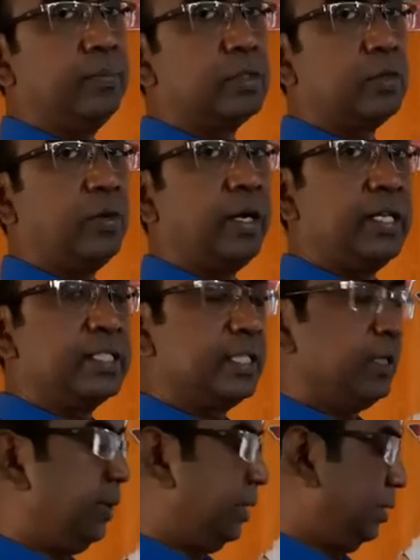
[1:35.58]
So what
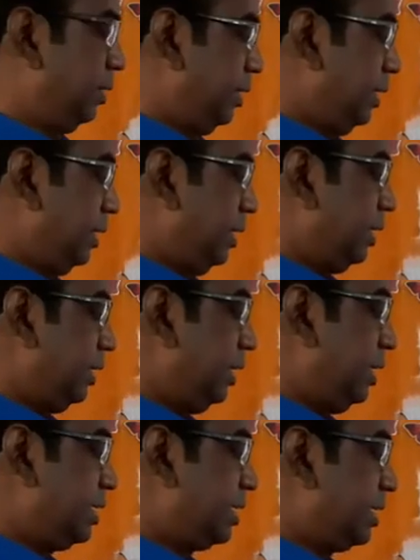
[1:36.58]
does it mean?
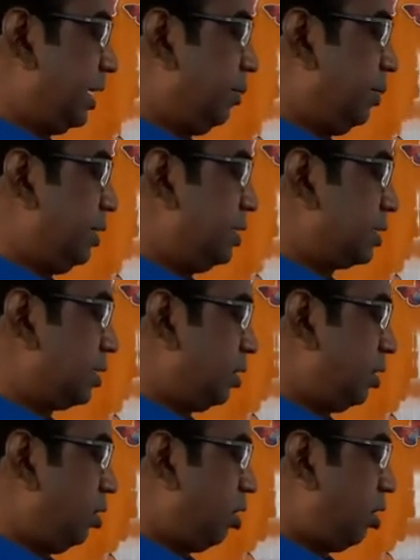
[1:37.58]
This time
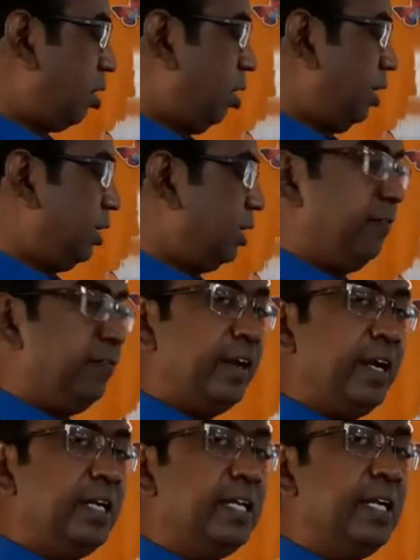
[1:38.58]
is not
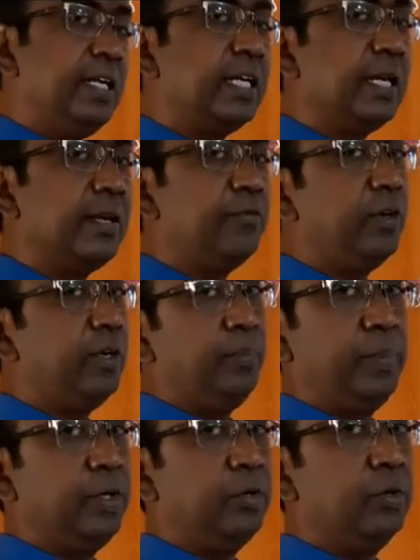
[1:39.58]
waiting time
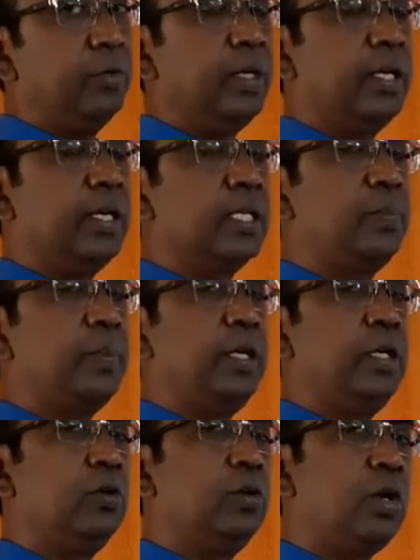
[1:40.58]
for P2, because
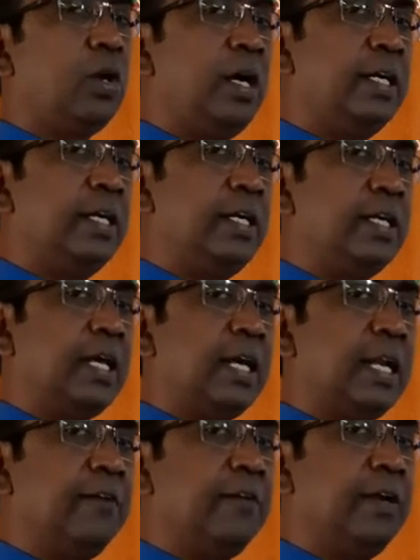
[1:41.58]
P2 not yet
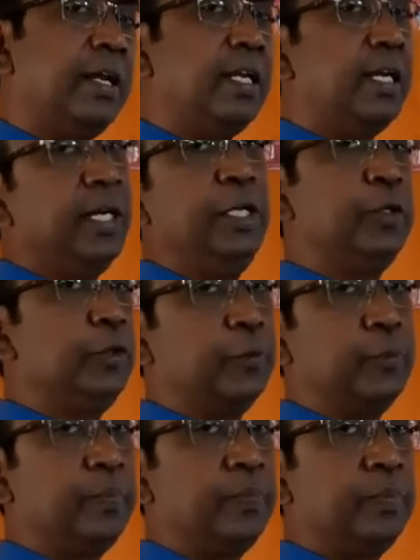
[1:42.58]
arrived at ready
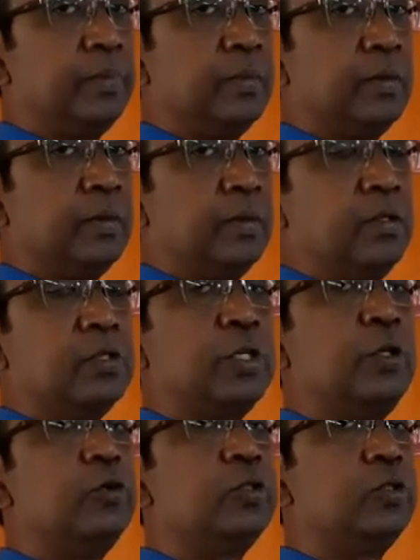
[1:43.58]
queue.
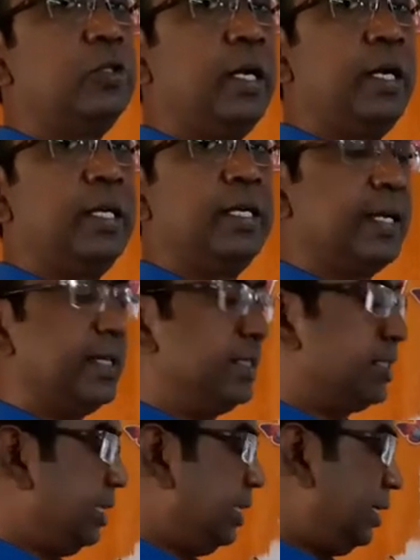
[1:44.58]
So you should not
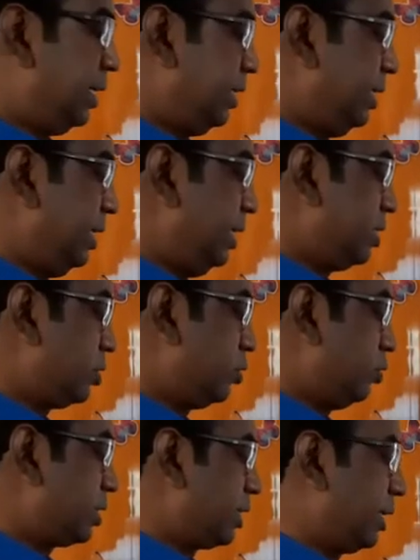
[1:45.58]
consider
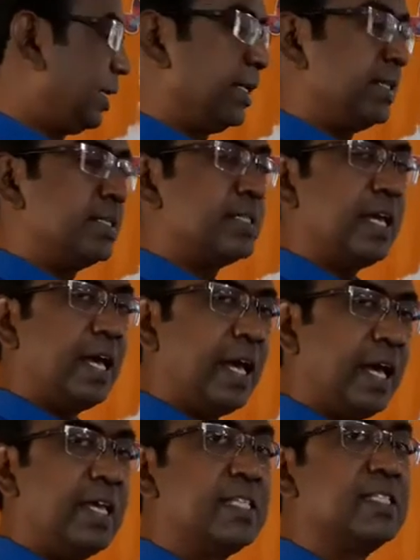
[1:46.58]
these 2 seconds
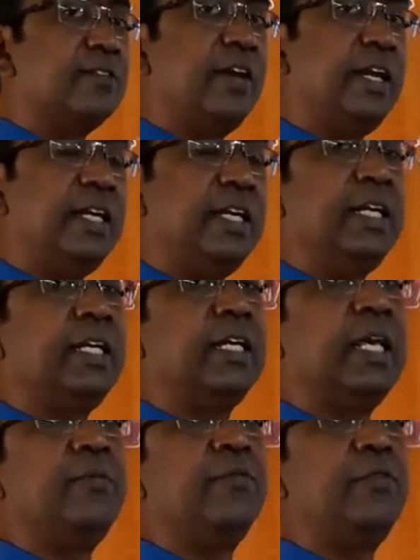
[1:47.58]
as
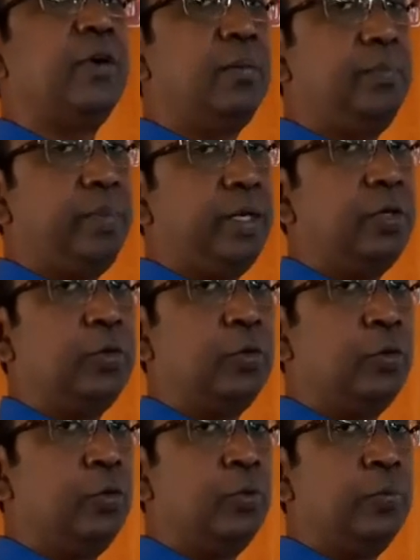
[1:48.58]
waiting time for
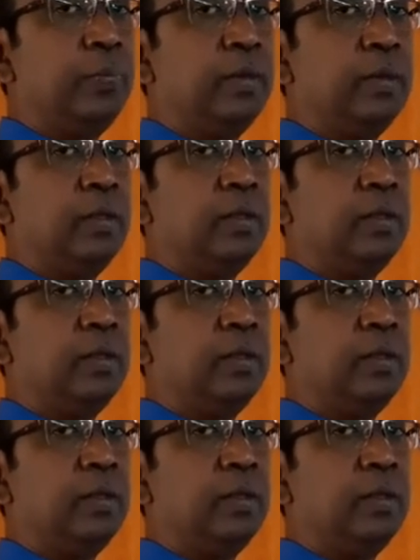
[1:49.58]
P2.